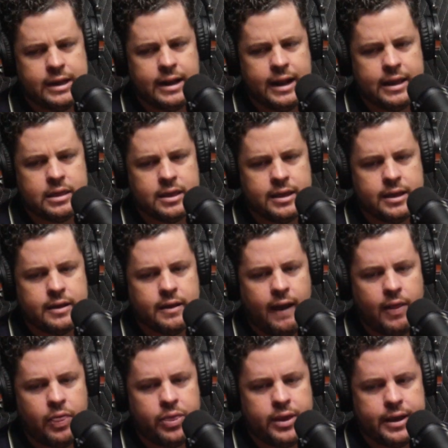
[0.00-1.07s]
I
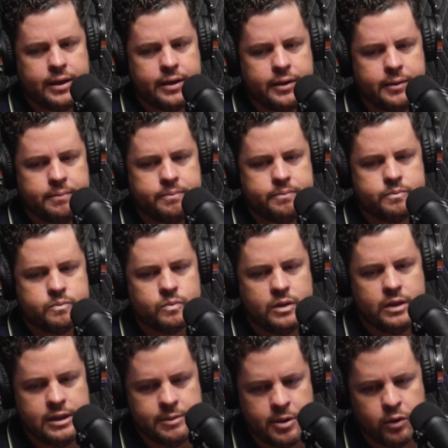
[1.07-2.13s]
think
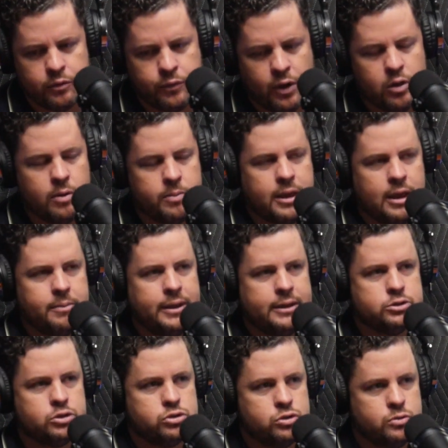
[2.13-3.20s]
email follow-up
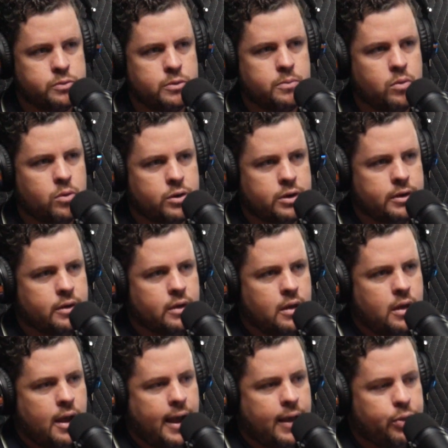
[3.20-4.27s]
campaigns are super important.
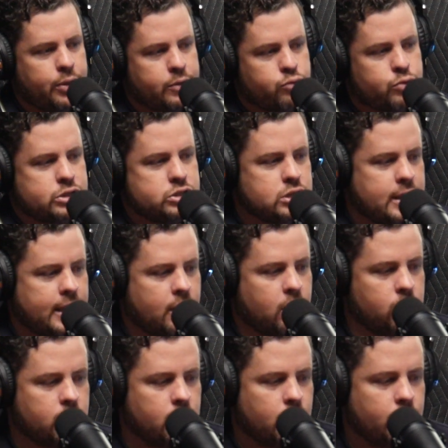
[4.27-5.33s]
I think reaching
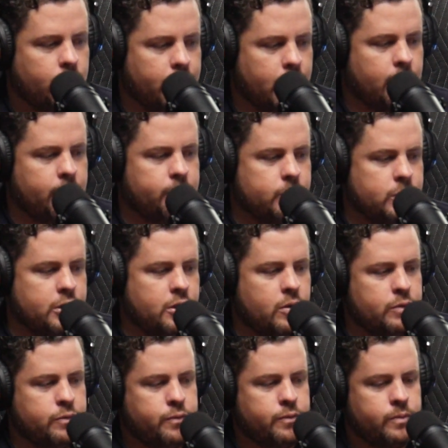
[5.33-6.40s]
out,
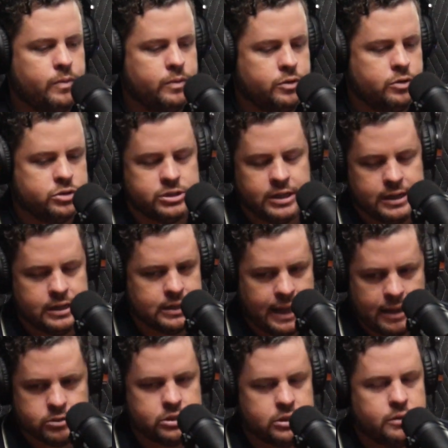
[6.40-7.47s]
if your state
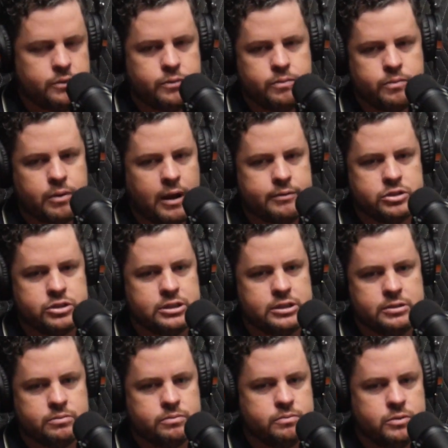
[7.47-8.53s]
allows it, if
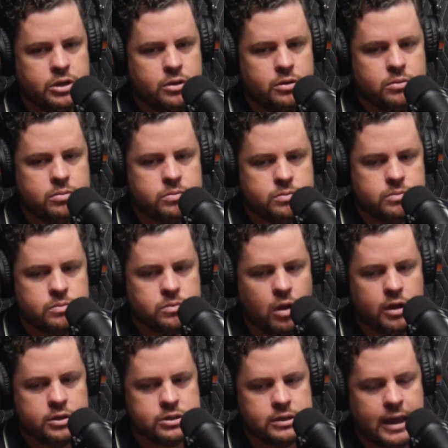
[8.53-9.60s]
privacy,
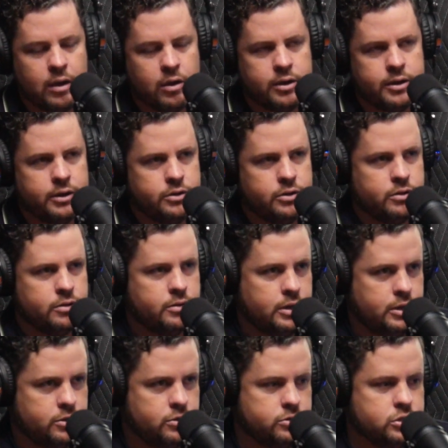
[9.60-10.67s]
laws allow it in
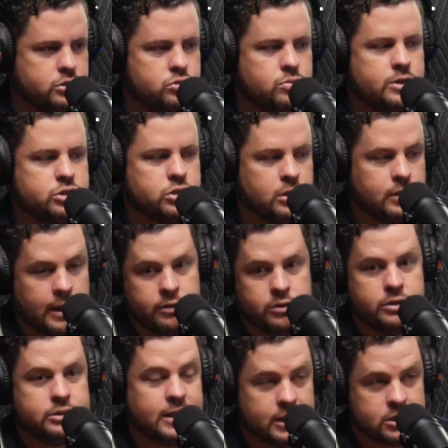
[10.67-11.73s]
your situation, allow you to text